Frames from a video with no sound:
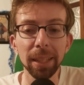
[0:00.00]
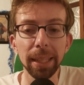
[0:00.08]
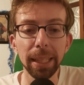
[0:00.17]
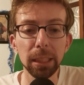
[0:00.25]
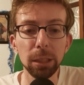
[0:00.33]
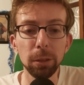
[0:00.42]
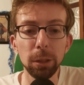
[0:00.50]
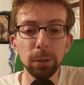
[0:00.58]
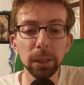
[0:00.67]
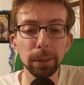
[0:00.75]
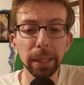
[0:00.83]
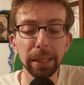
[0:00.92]
unless they were
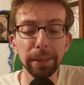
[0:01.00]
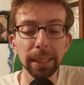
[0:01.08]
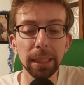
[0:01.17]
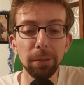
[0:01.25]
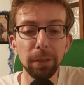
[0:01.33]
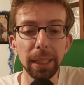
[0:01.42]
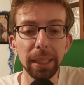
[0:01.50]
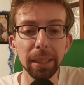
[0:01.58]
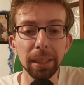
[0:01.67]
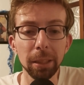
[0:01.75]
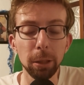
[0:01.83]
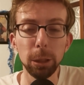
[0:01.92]
doing some kind of activity
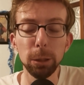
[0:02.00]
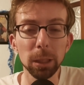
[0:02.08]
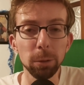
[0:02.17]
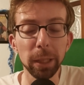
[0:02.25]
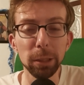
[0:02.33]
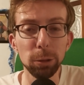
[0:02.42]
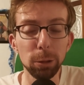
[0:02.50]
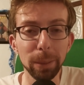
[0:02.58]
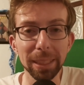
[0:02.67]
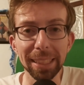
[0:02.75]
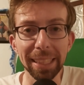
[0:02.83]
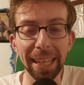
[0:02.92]
or using the restroom
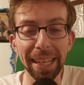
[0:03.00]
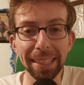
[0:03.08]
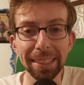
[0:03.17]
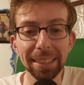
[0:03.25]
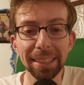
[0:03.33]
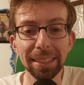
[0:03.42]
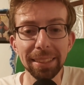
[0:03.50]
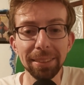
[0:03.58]
as a class.